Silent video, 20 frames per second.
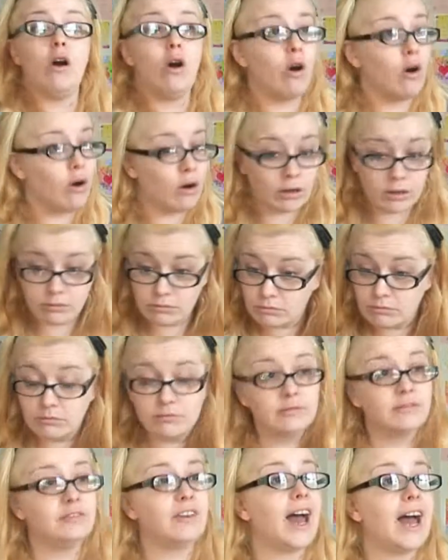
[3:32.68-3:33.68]
or
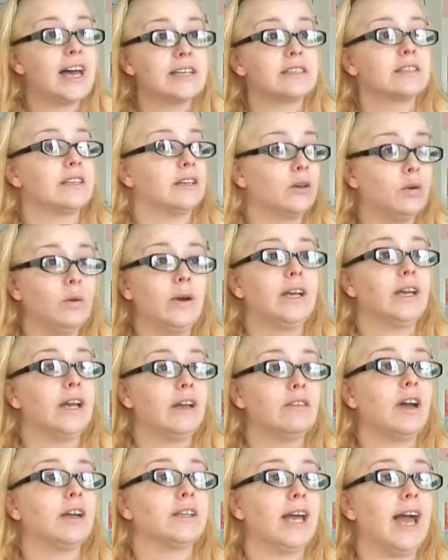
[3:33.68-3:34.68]
fast and quick,
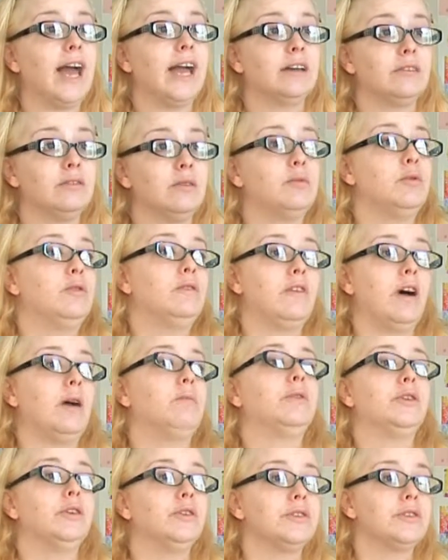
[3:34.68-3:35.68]
I've got the hang of it, move
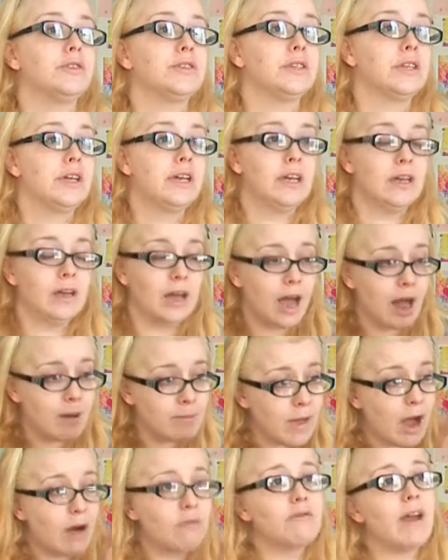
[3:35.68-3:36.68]
on with others.
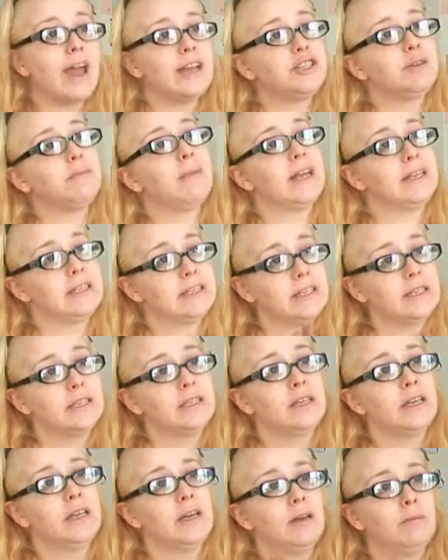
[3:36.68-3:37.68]
I'm not
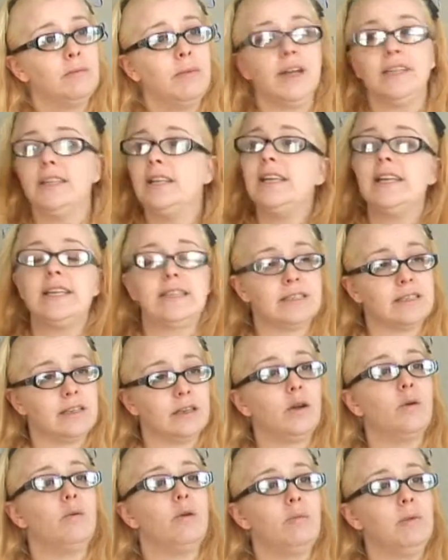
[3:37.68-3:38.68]
regimented by the lists
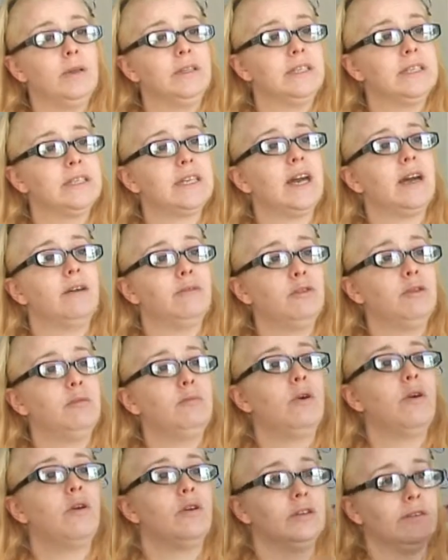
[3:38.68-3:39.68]
that go up on the staff
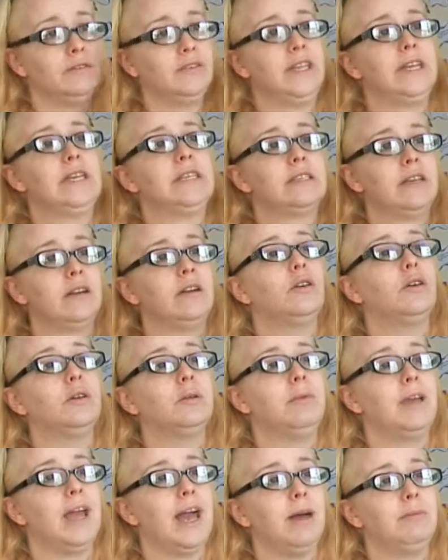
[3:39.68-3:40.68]
room board of things that are
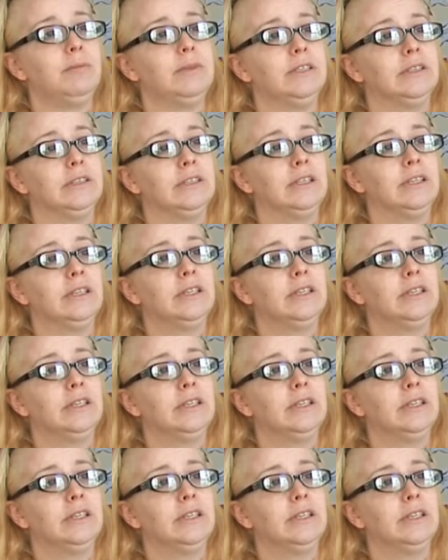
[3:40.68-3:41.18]
going to be happening.